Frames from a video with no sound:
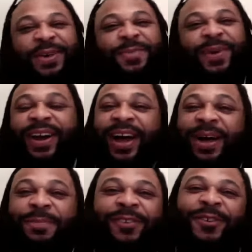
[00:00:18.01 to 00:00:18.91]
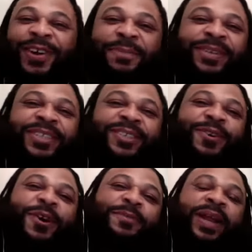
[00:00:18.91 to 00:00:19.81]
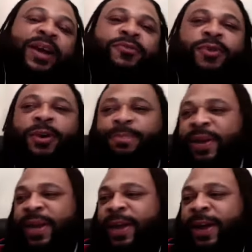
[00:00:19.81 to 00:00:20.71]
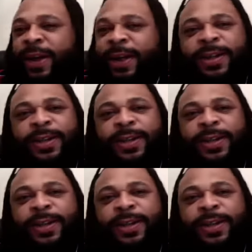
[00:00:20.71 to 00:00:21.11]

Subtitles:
But growing up in Cheraw, man, I grew up in a